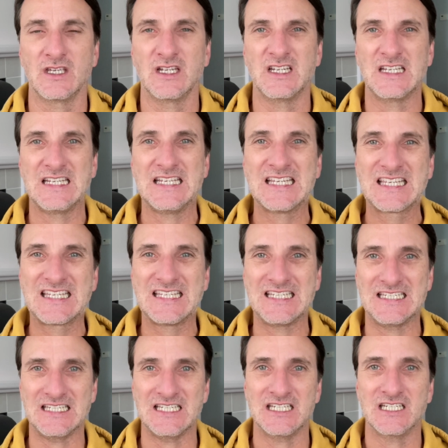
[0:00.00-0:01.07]
and
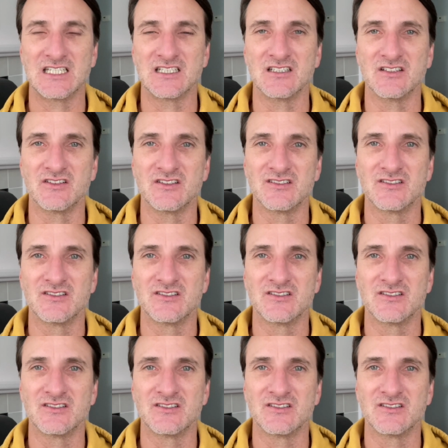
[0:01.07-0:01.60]
icky and